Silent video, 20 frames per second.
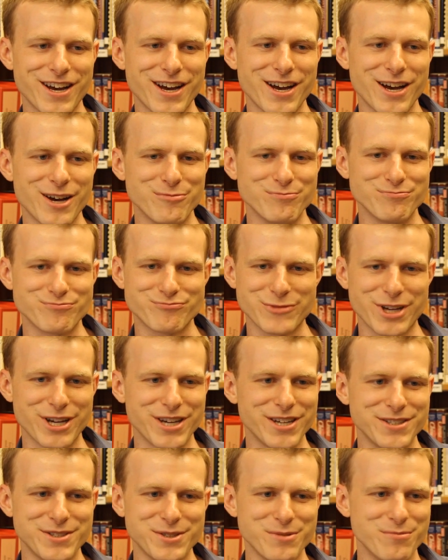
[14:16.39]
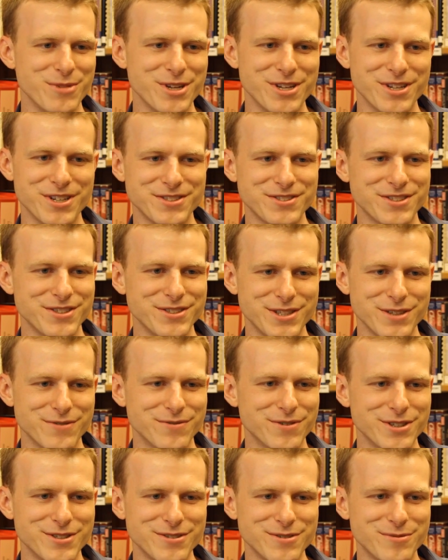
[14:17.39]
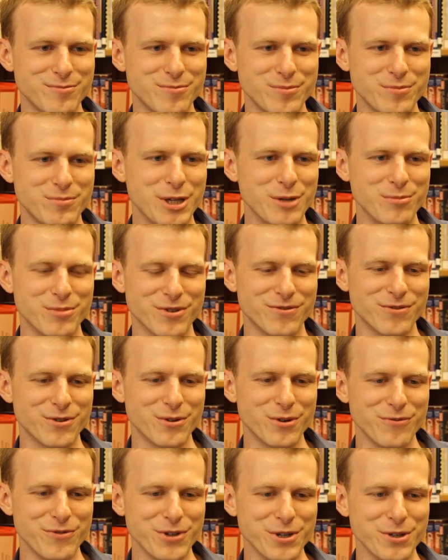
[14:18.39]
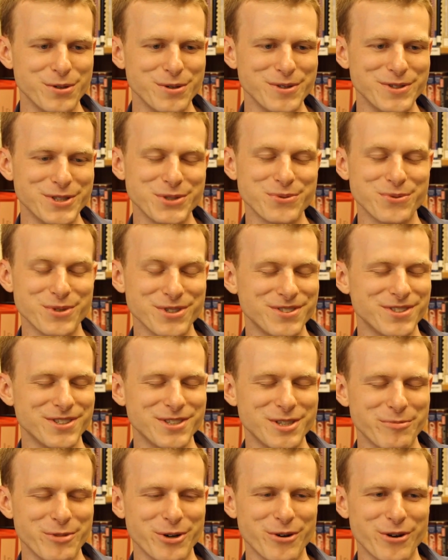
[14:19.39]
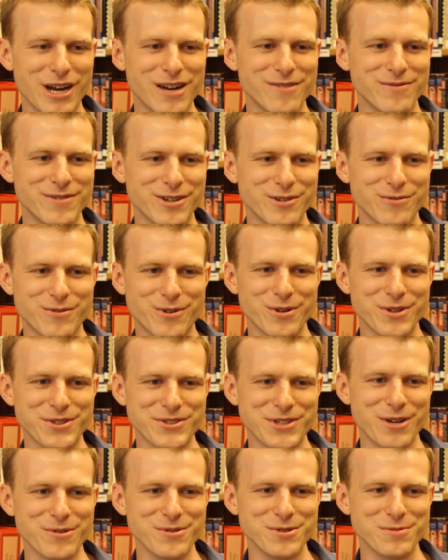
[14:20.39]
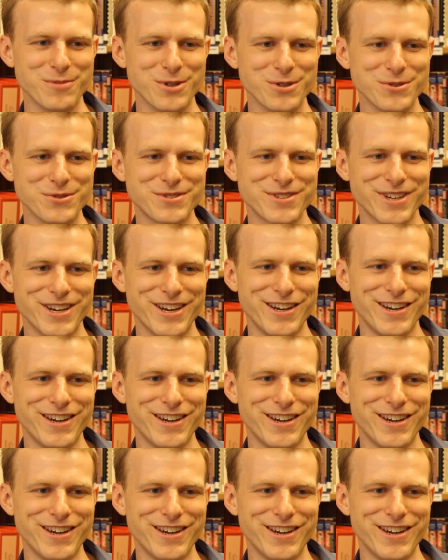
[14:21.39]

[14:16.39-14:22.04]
I submitted it to different people for review, and this was the demographic. Of course, I was most